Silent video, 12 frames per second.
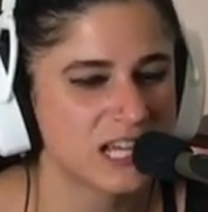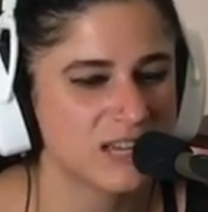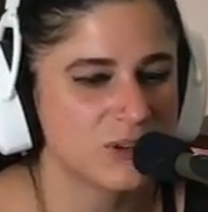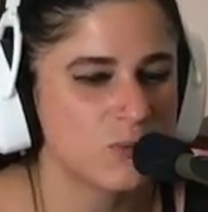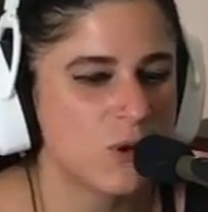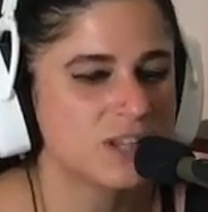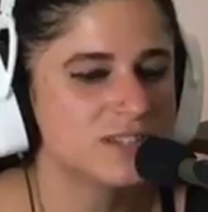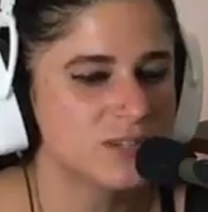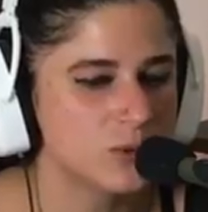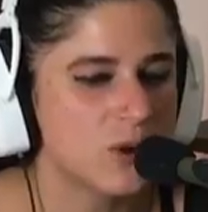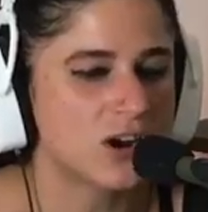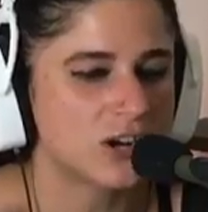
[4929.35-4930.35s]
Even ones
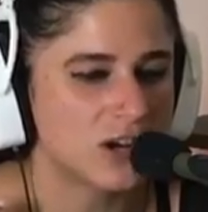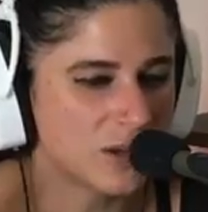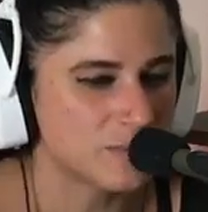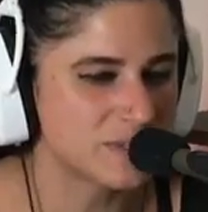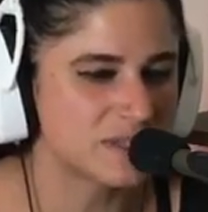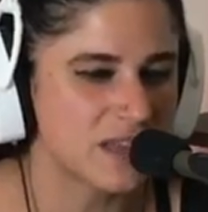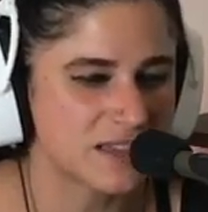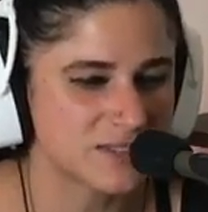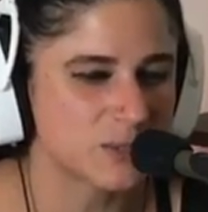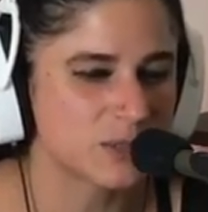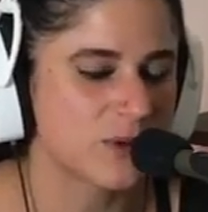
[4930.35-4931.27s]
who are obsessed with